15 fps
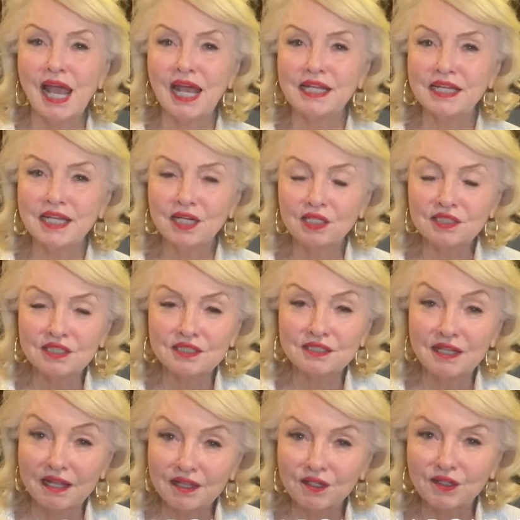and here's
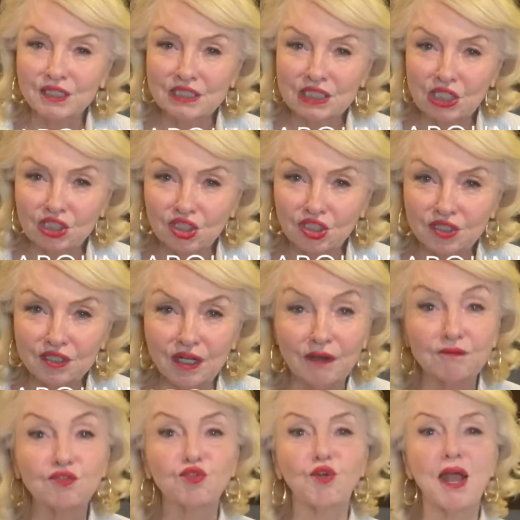another edition
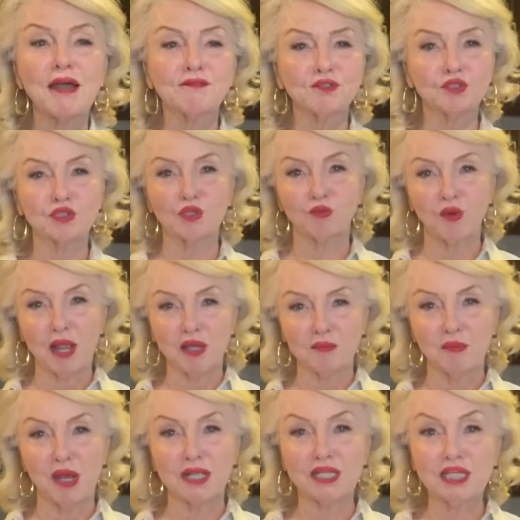of Travels
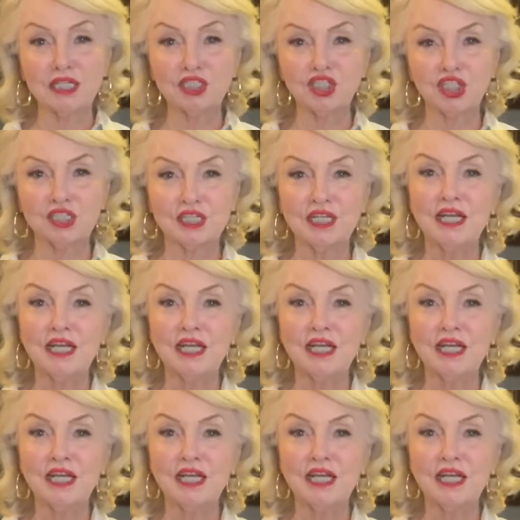Around My Kitchen.